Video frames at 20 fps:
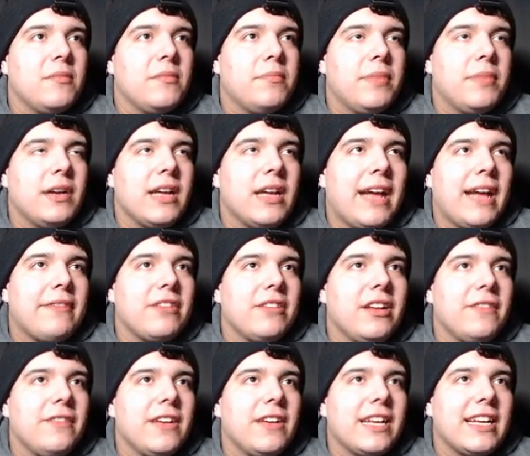But I really
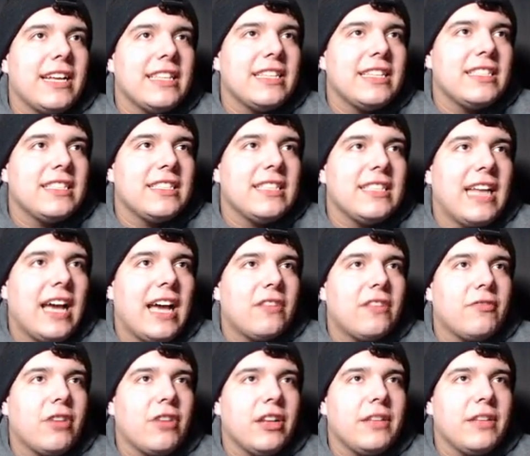feel like this is not a
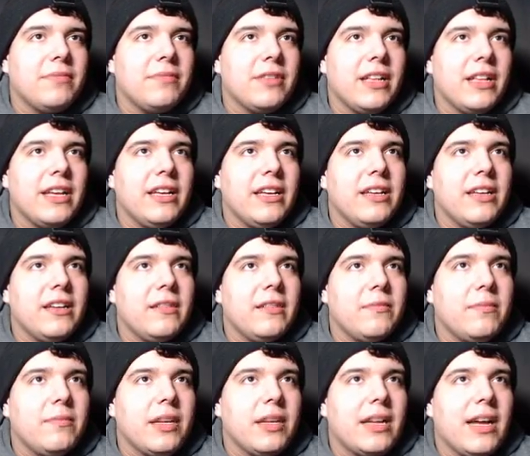running play.
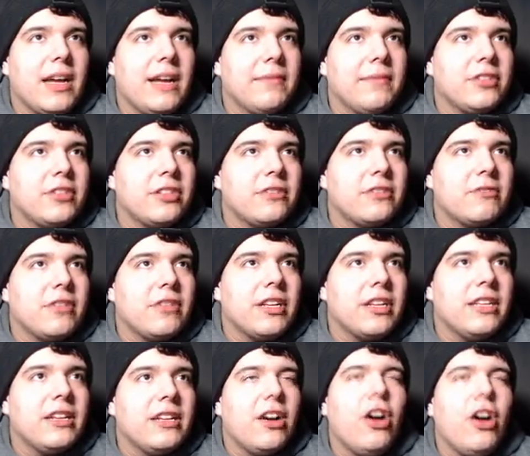But I'm going to run
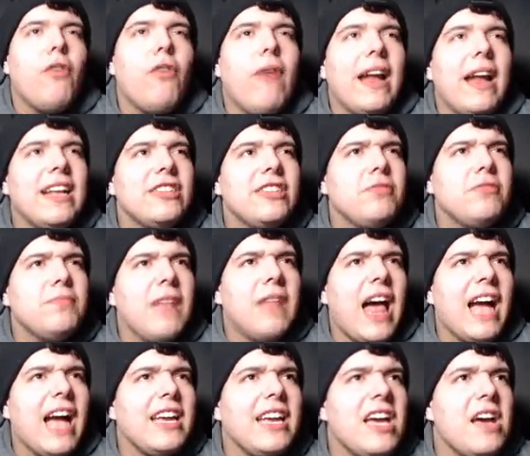it. Oh, why did you
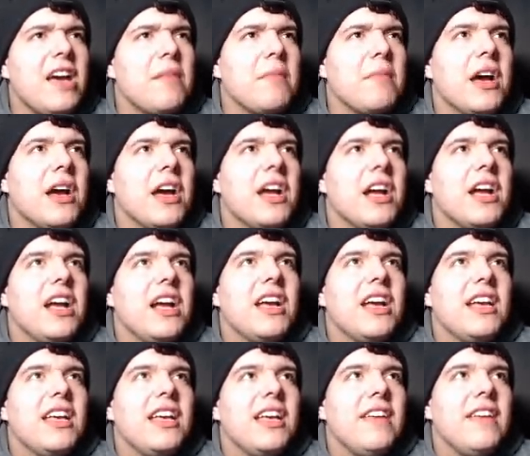block him?
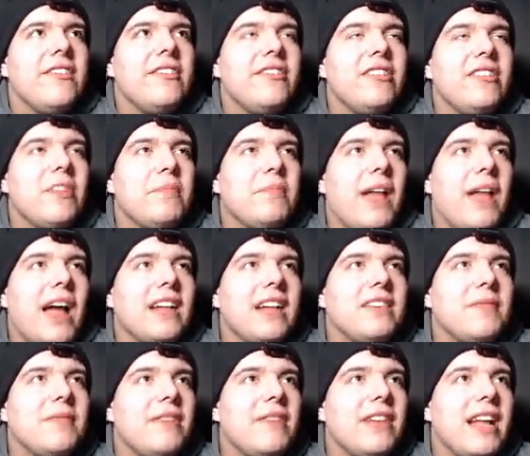If you would have blocked him,
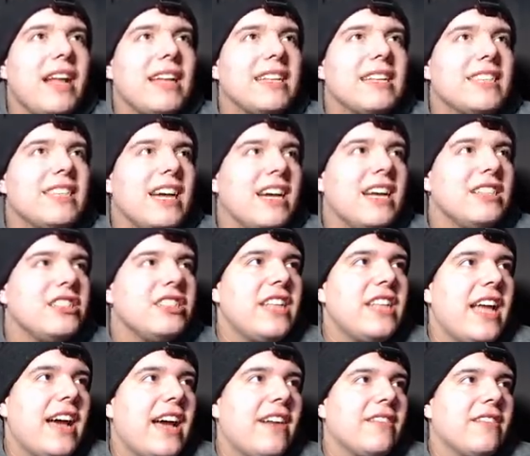I would have had a
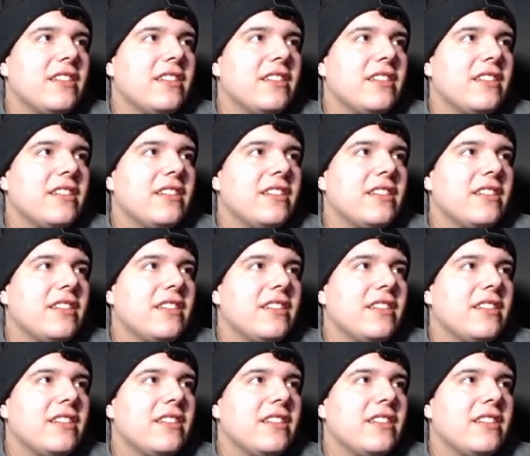touchdown.